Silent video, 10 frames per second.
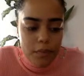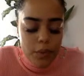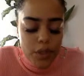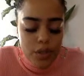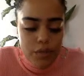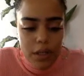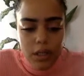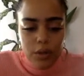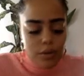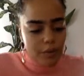which is really
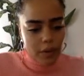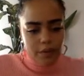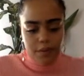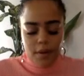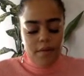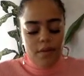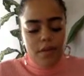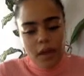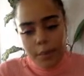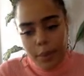useful if you have a
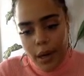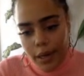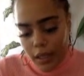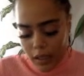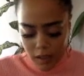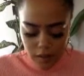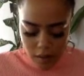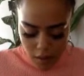theme party